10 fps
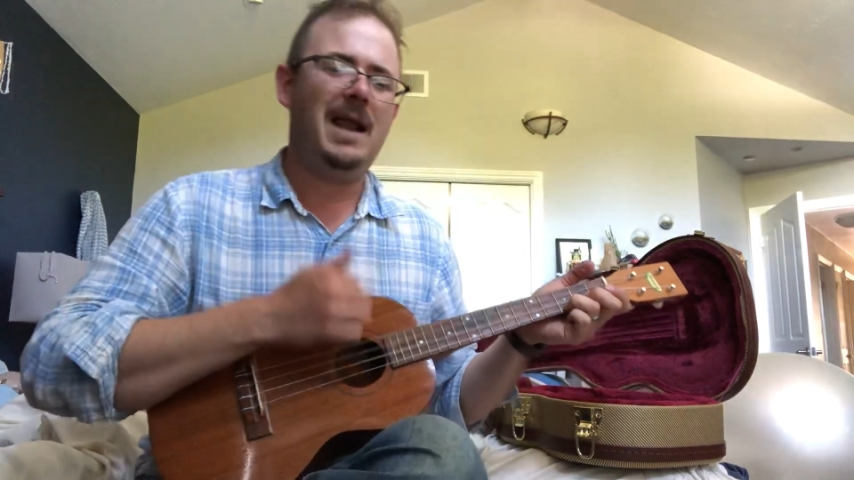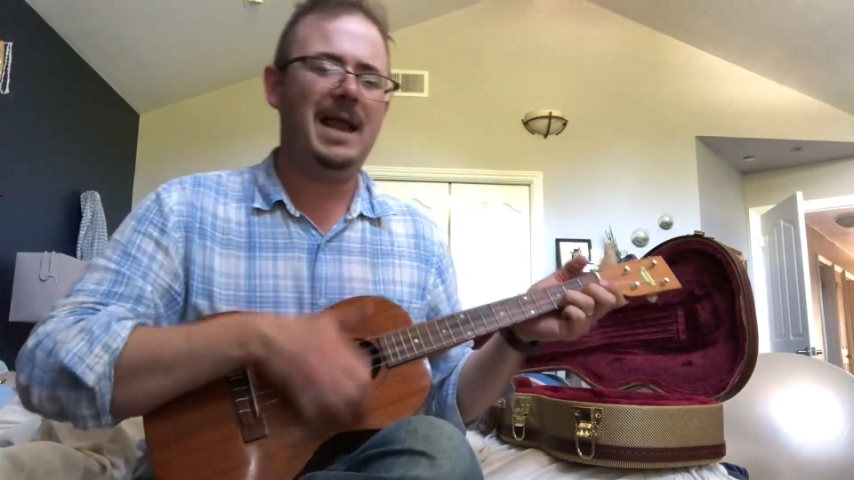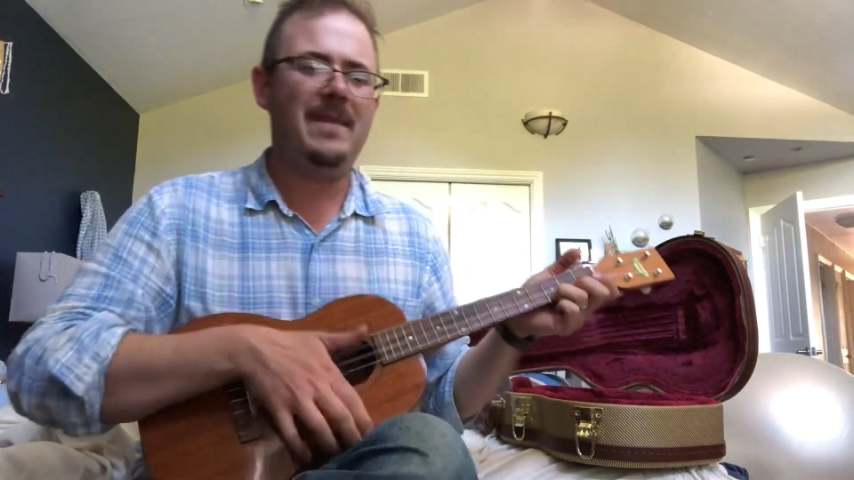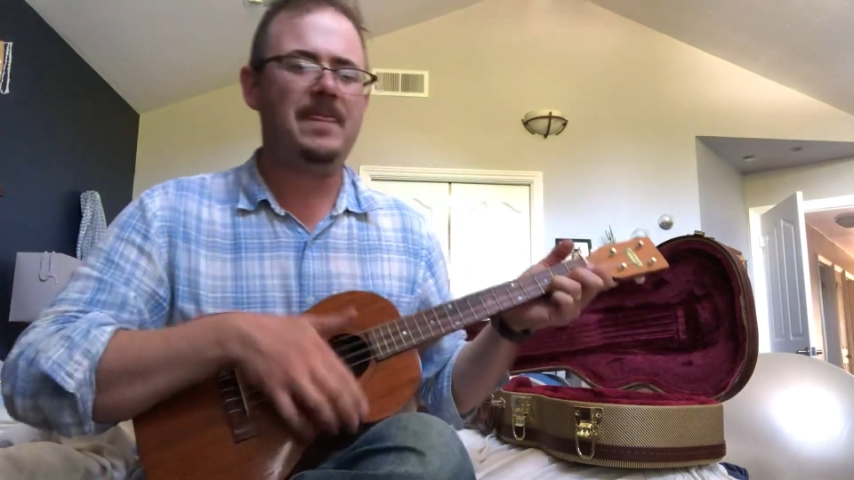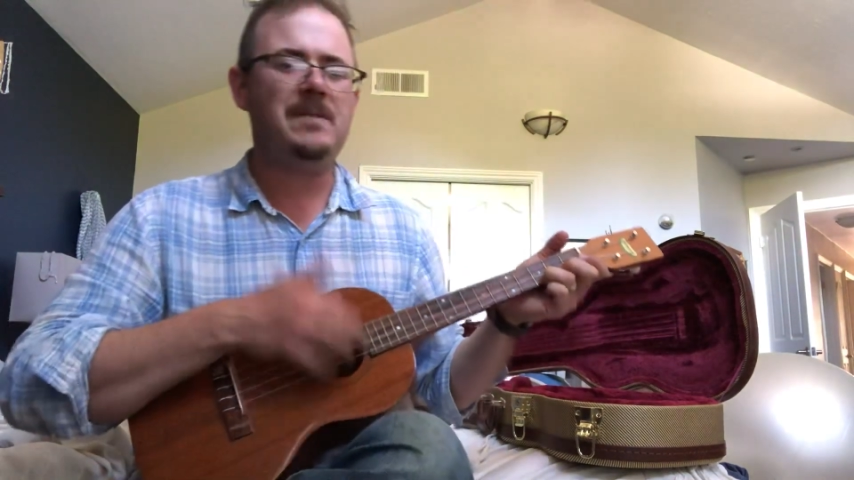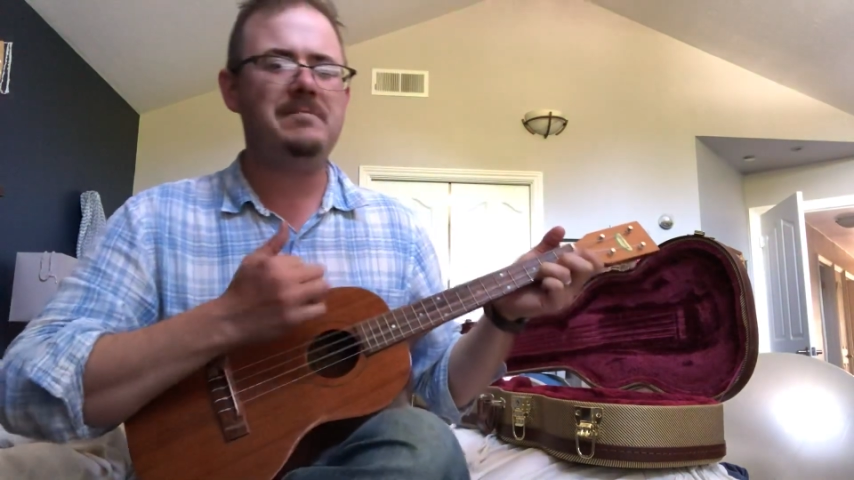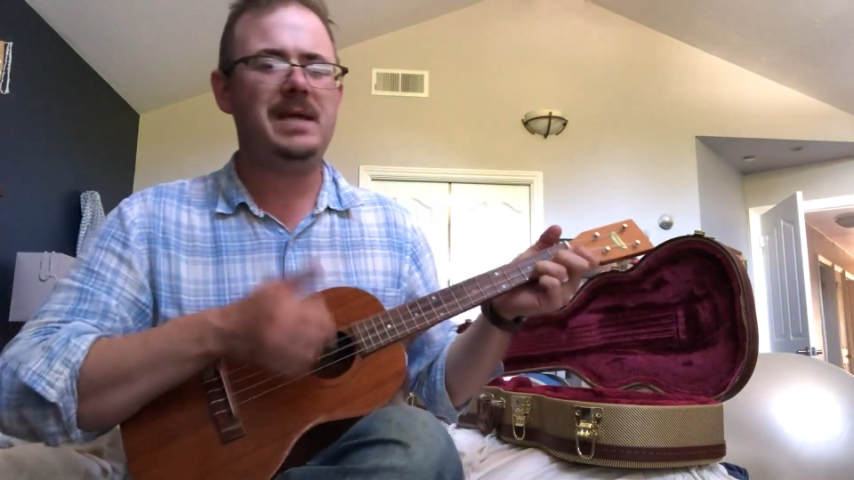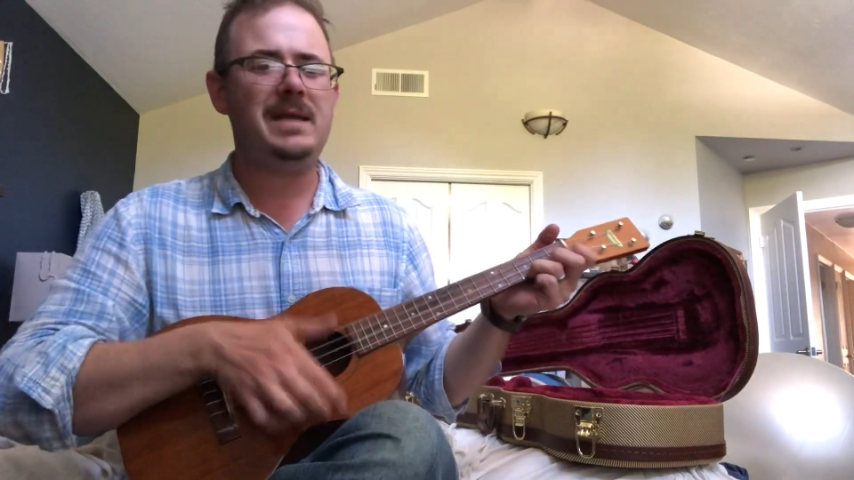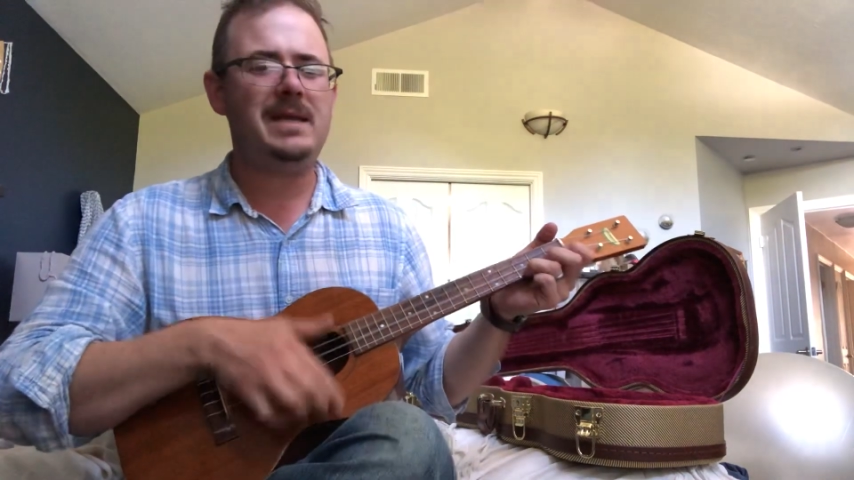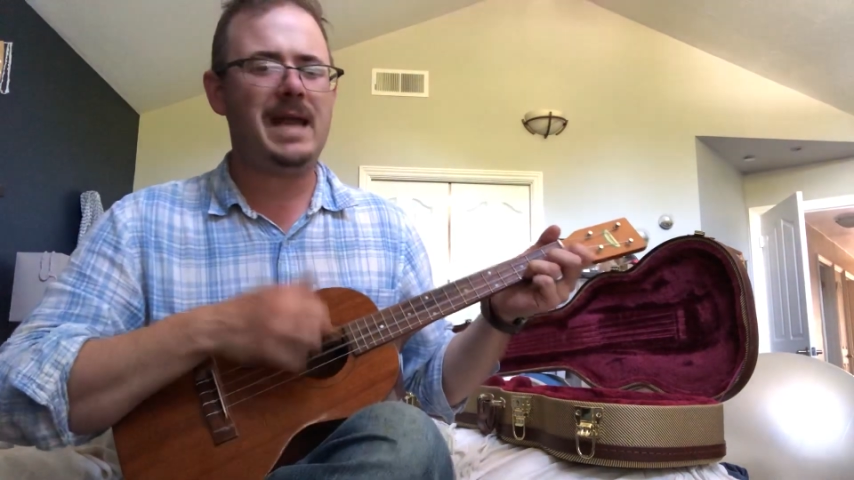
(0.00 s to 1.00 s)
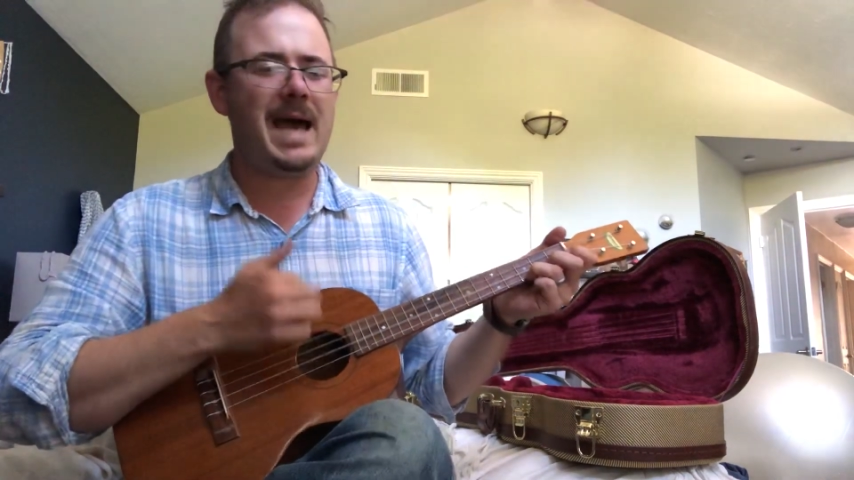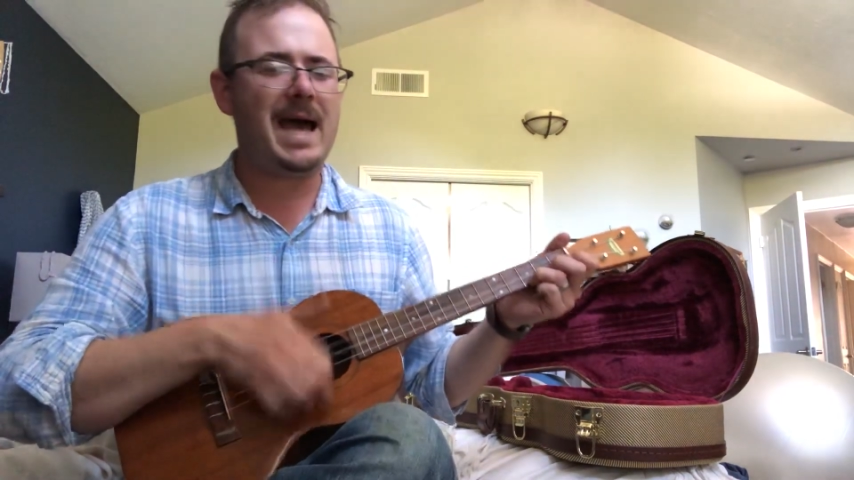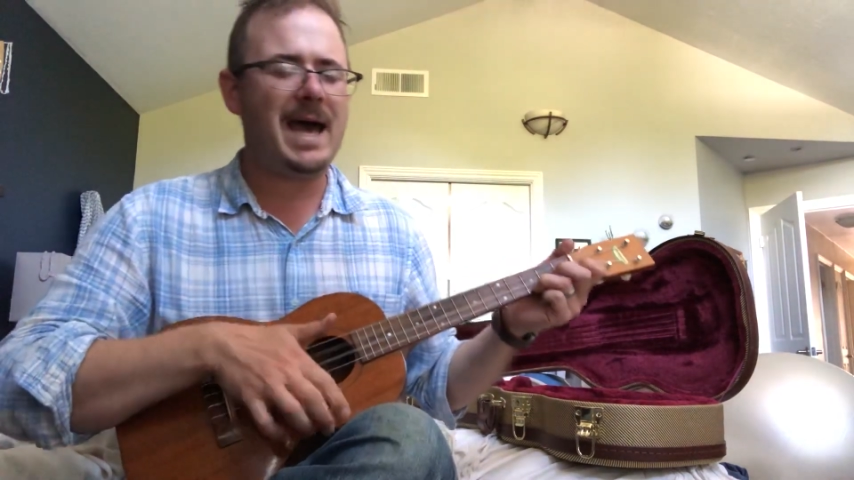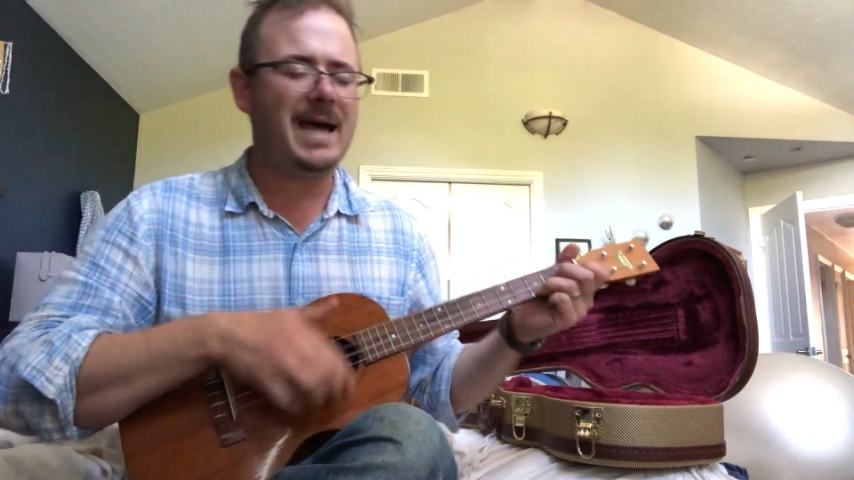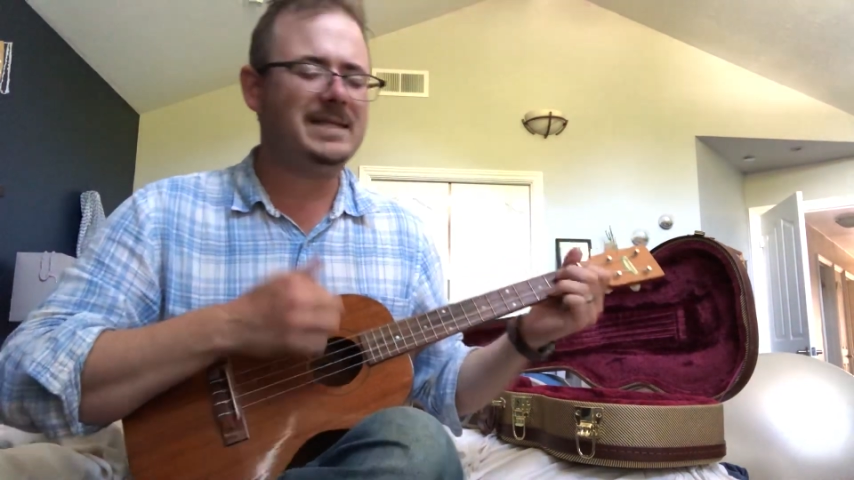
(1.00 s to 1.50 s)
Let the
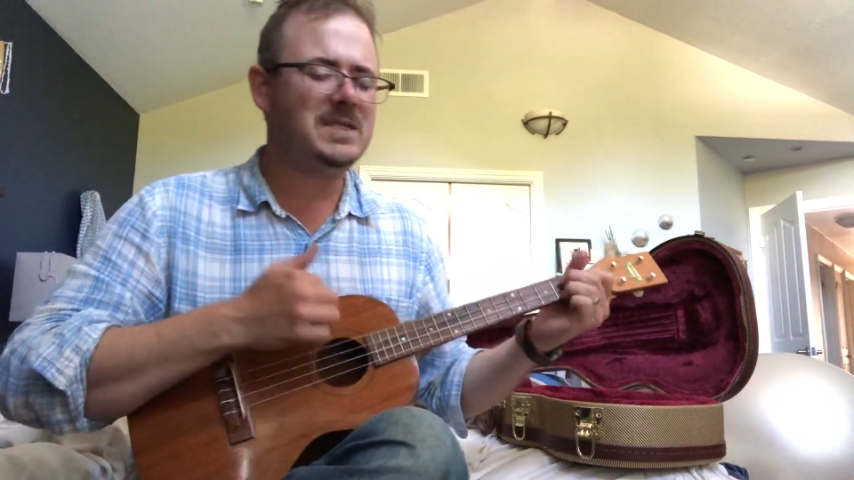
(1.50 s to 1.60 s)
midnight